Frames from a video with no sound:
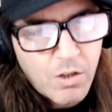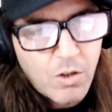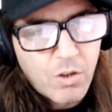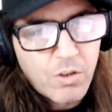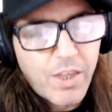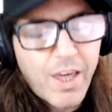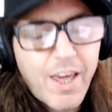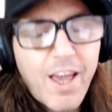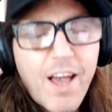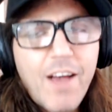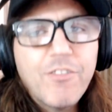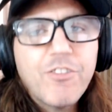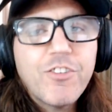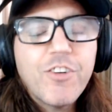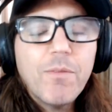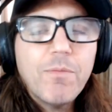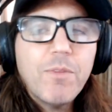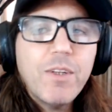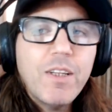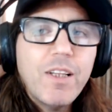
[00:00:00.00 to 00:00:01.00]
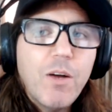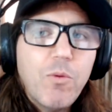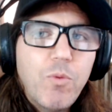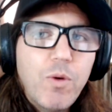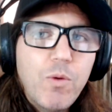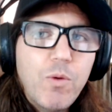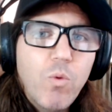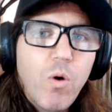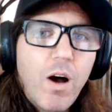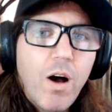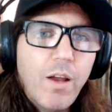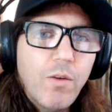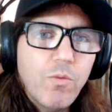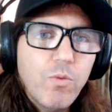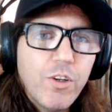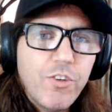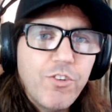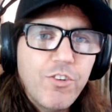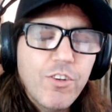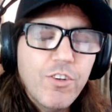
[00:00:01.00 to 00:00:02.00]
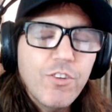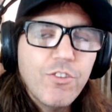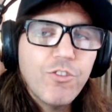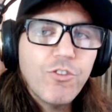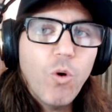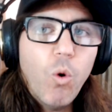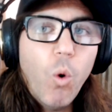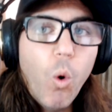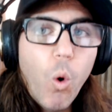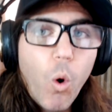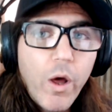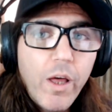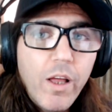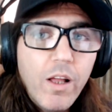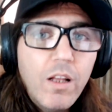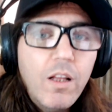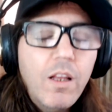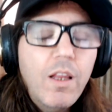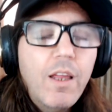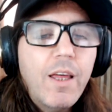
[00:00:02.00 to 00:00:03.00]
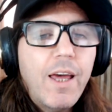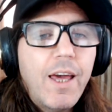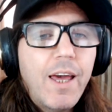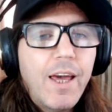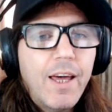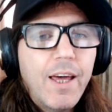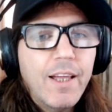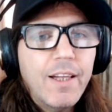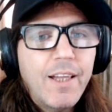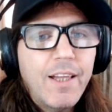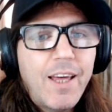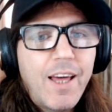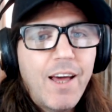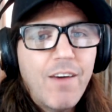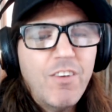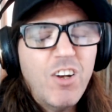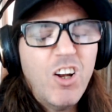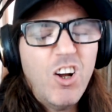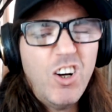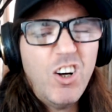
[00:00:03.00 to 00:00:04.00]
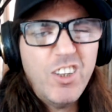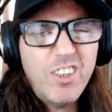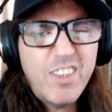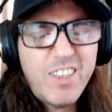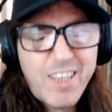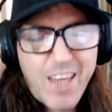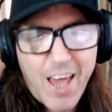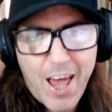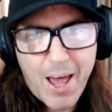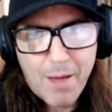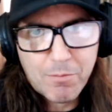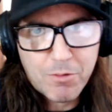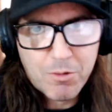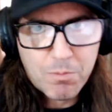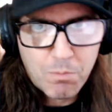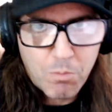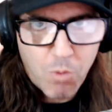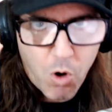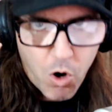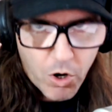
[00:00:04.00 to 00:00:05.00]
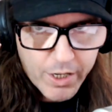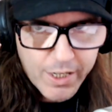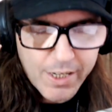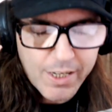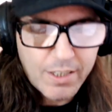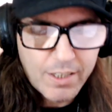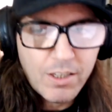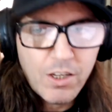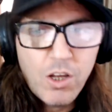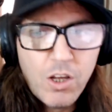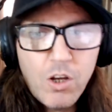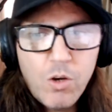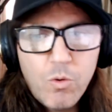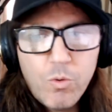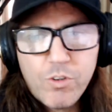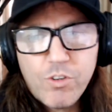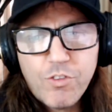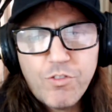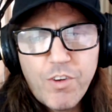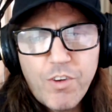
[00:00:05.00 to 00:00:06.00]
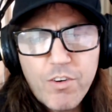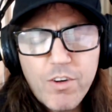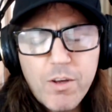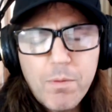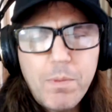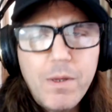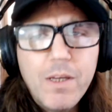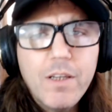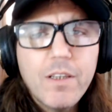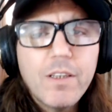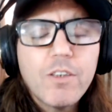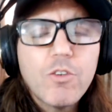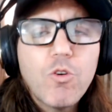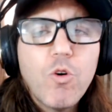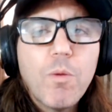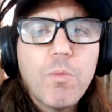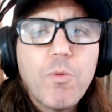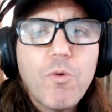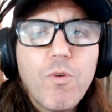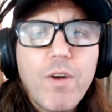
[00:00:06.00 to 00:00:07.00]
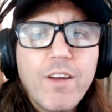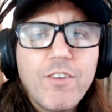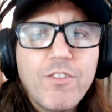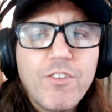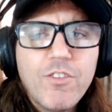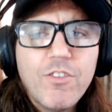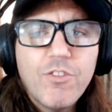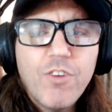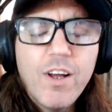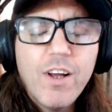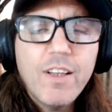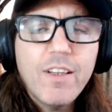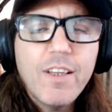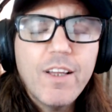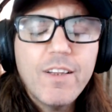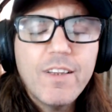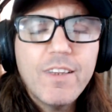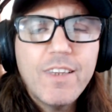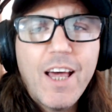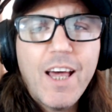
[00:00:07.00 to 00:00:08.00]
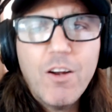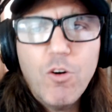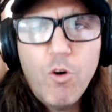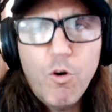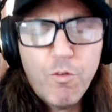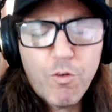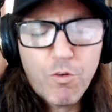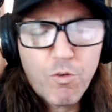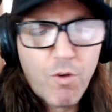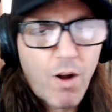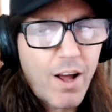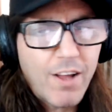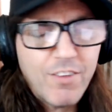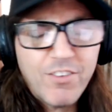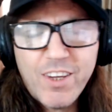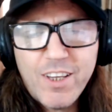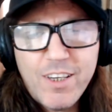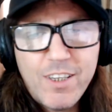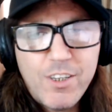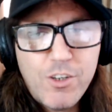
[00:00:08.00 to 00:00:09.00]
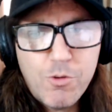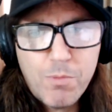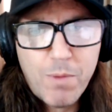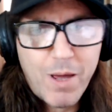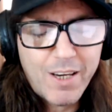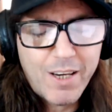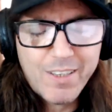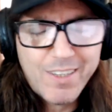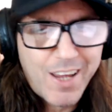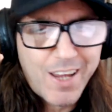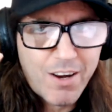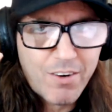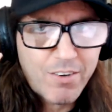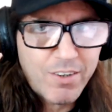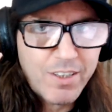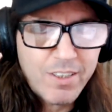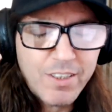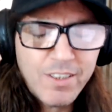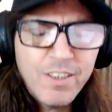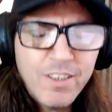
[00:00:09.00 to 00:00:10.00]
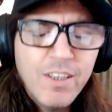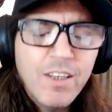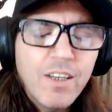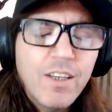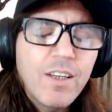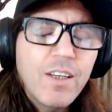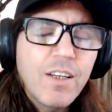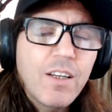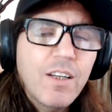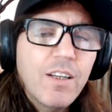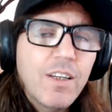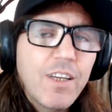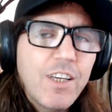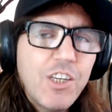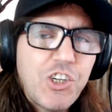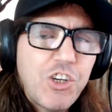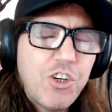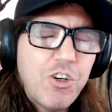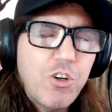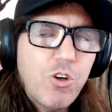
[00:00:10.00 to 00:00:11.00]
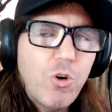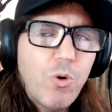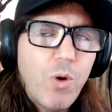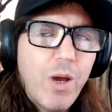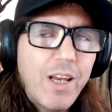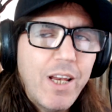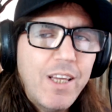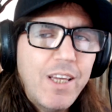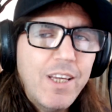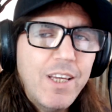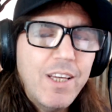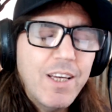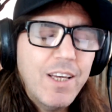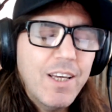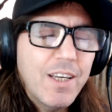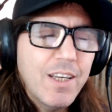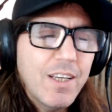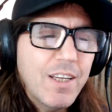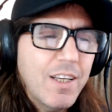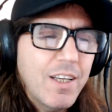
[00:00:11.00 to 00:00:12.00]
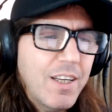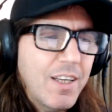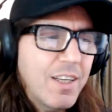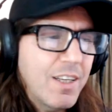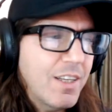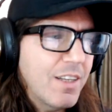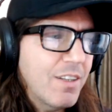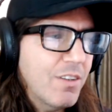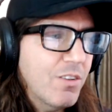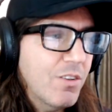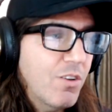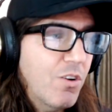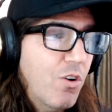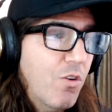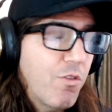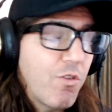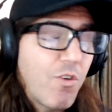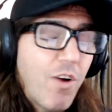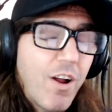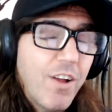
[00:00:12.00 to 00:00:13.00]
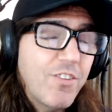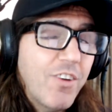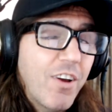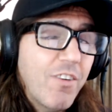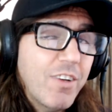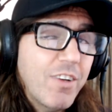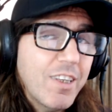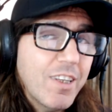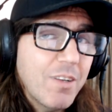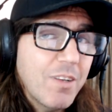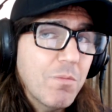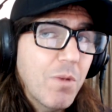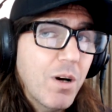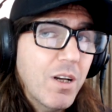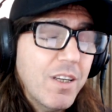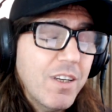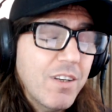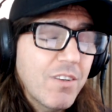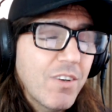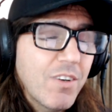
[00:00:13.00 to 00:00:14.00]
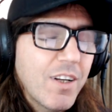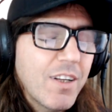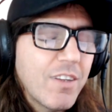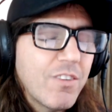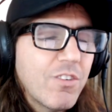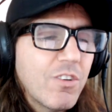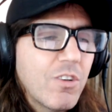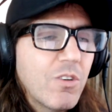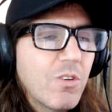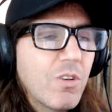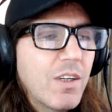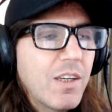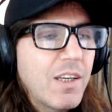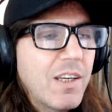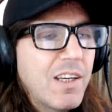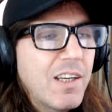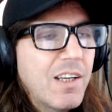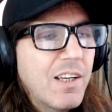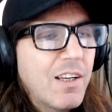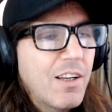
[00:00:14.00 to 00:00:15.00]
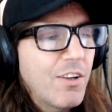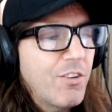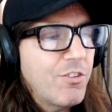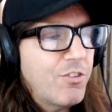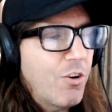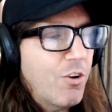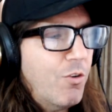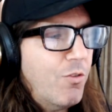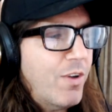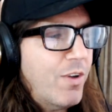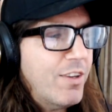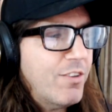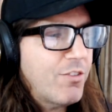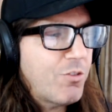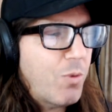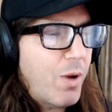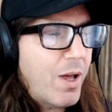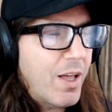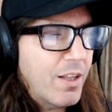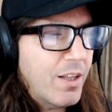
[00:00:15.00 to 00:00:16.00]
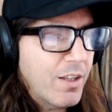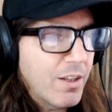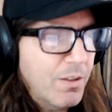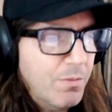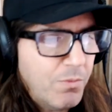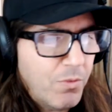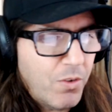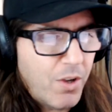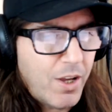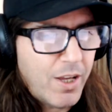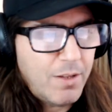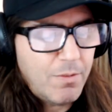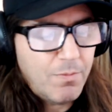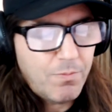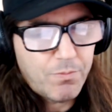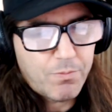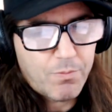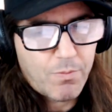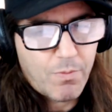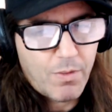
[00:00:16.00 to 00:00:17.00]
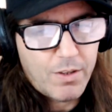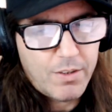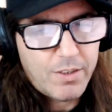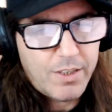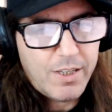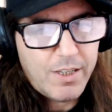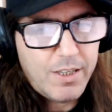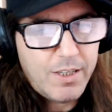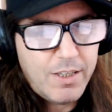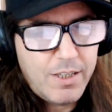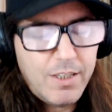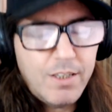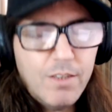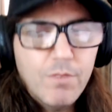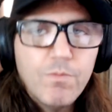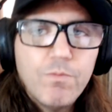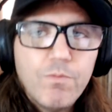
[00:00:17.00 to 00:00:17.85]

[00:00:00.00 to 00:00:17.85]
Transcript: they have something that we want, which is oil, and they have an untapped market, which is very appealing to corporations, right? That, that overrides any humanitarian issue, any it overrides everything, money, right? So, so Venezuela, right? The